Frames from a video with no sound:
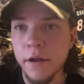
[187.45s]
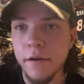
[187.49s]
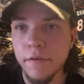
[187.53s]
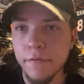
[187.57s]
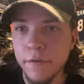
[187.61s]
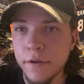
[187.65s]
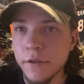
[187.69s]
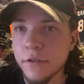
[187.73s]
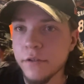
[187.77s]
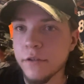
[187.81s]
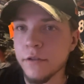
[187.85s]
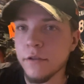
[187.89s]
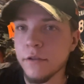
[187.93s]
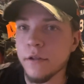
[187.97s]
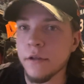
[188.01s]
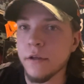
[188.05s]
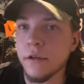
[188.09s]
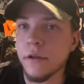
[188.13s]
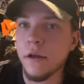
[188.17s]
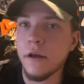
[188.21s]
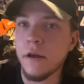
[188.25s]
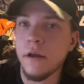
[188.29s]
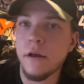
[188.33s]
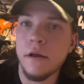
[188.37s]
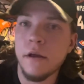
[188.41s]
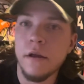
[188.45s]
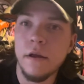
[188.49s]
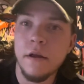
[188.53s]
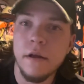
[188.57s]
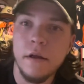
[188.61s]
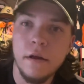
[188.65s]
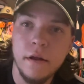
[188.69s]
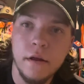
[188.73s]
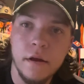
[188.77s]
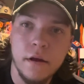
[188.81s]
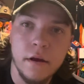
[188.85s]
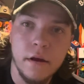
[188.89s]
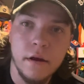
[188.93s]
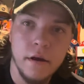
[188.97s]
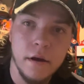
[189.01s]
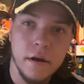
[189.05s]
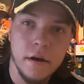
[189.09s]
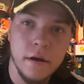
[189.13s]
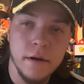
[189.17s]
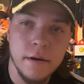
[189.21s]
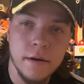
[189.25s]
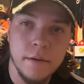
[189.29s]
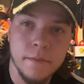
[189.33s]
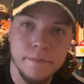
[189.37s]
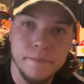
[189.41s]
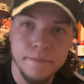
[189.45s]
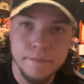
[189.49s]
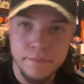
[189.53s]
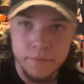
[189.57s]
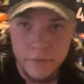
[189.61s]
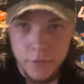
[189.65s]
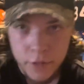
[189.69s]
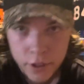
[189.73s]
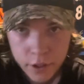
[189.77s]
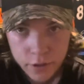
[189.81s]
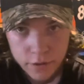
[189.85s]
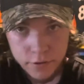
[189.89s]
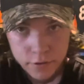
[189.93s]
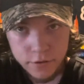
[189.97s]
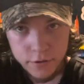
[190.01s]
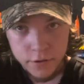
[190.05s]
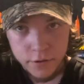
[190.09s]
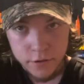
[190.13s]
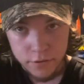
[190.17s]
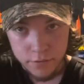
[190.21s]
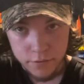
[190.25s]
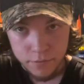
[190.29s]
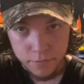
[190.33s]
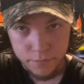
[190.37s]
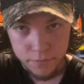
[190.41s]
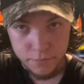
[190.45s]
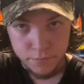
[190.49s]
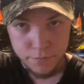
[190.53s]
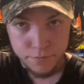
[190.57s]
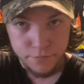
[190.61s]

eventually um, here soon.